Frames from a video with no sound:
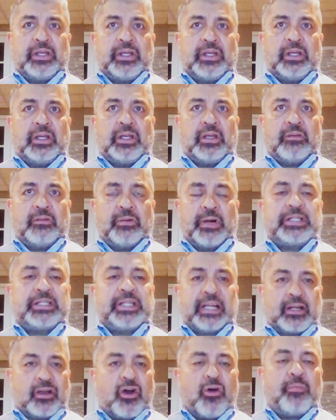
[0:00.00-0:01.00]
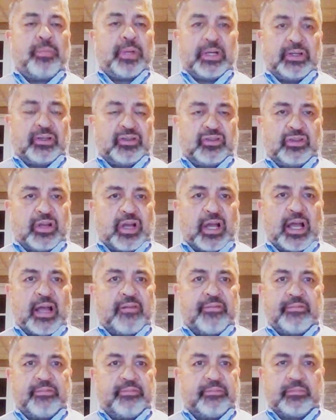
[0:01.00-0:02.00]
the rental companies
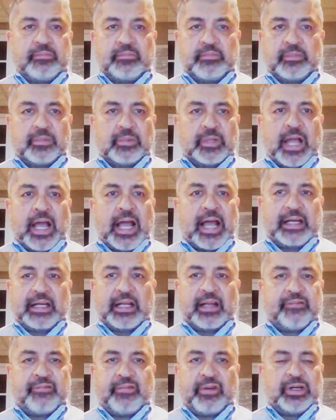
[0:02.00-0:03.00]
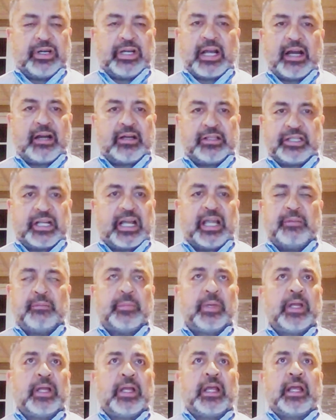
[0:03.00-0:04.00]
have had a very hard
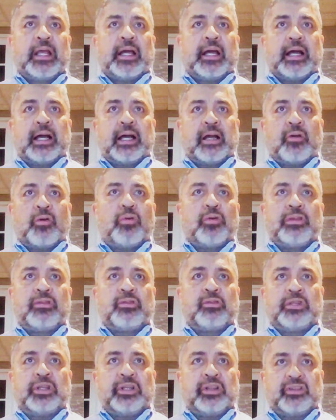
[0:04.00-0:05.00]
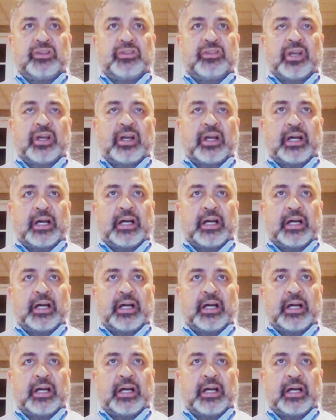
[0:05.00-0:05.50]
time going through this